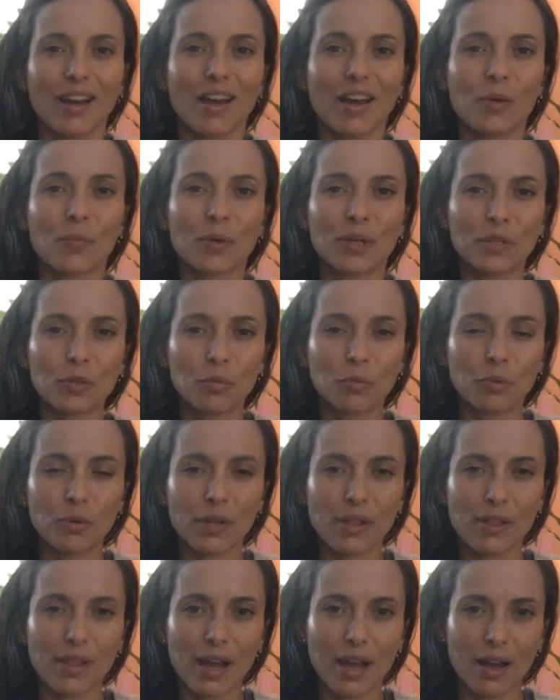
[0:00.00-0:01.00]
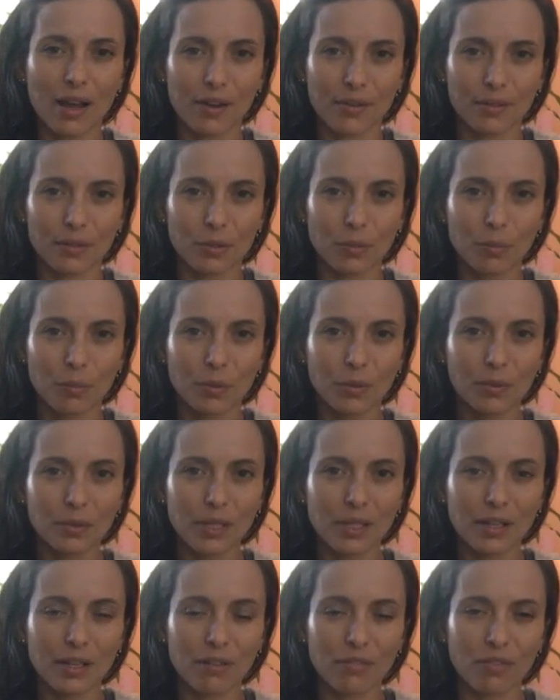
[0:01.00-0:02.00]
And when you breathe out, you pull
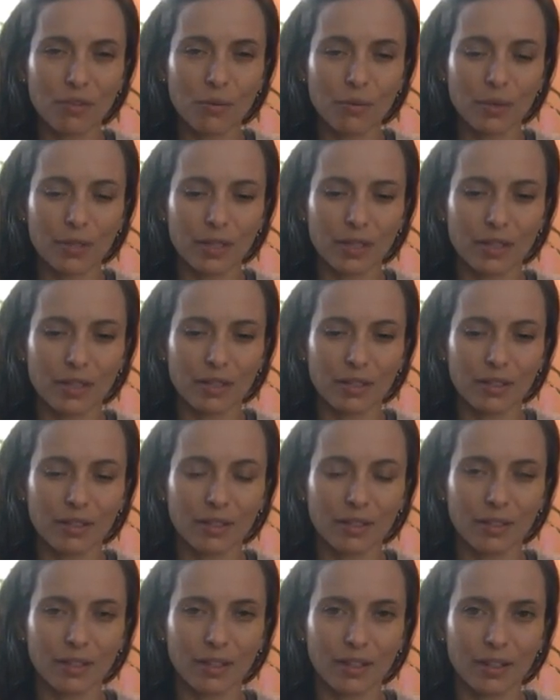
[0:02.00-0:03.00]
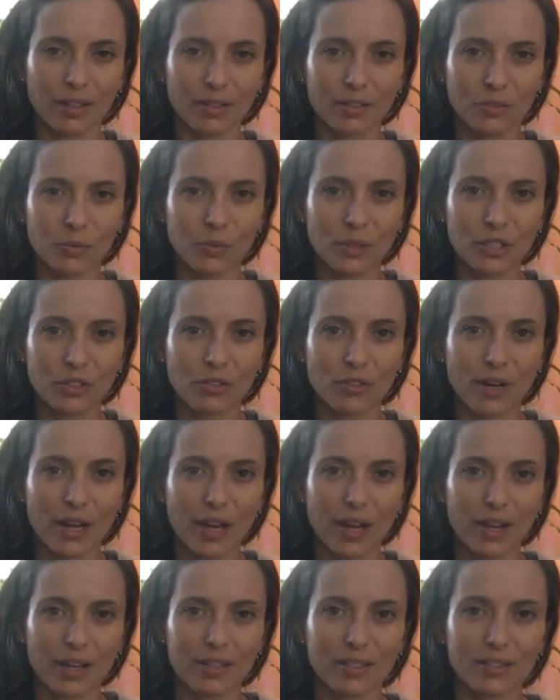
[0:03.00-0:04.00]
the navel in, it
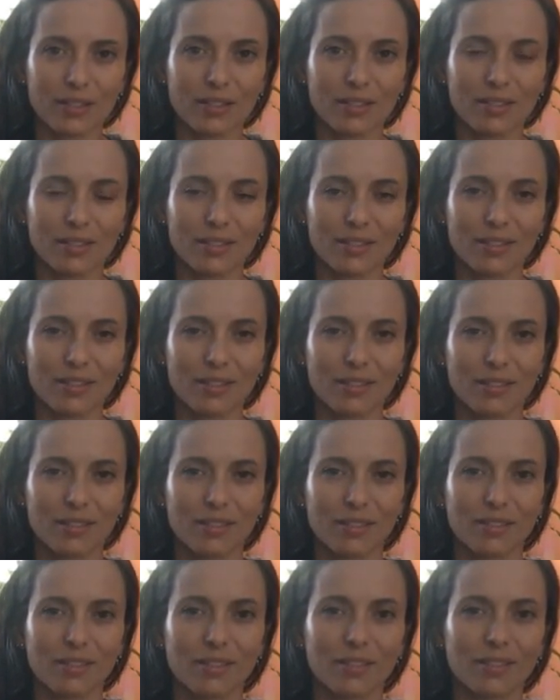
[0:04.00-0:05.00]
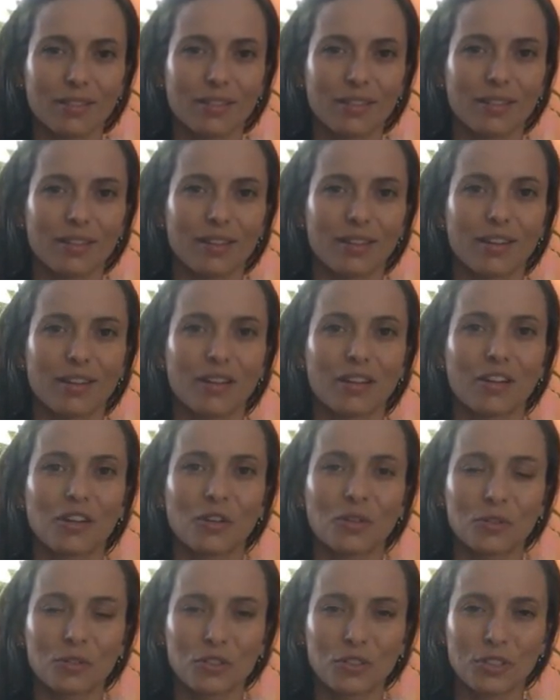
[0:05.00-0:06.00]
retracts.
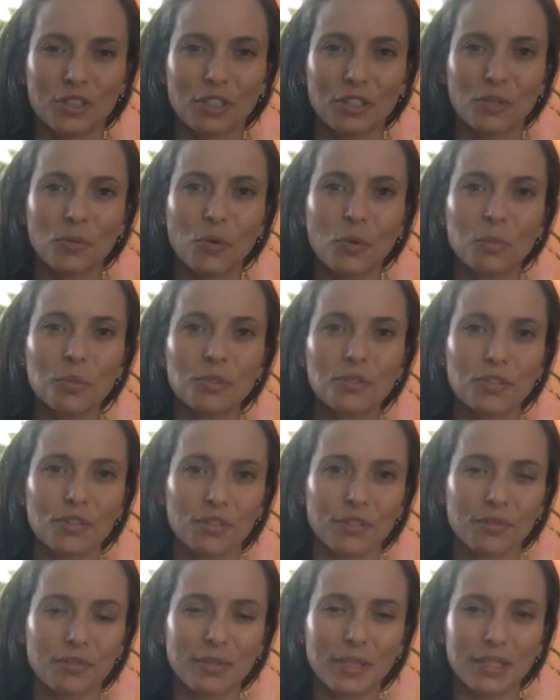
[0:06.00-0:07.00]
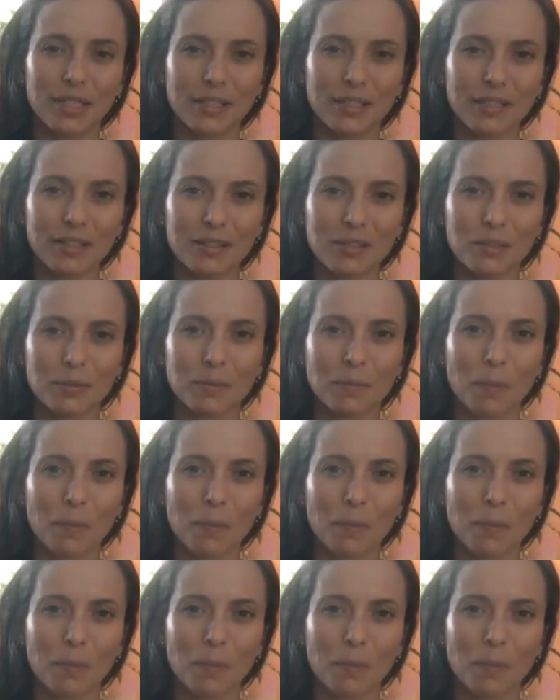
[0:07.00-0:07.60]
Continue observing it.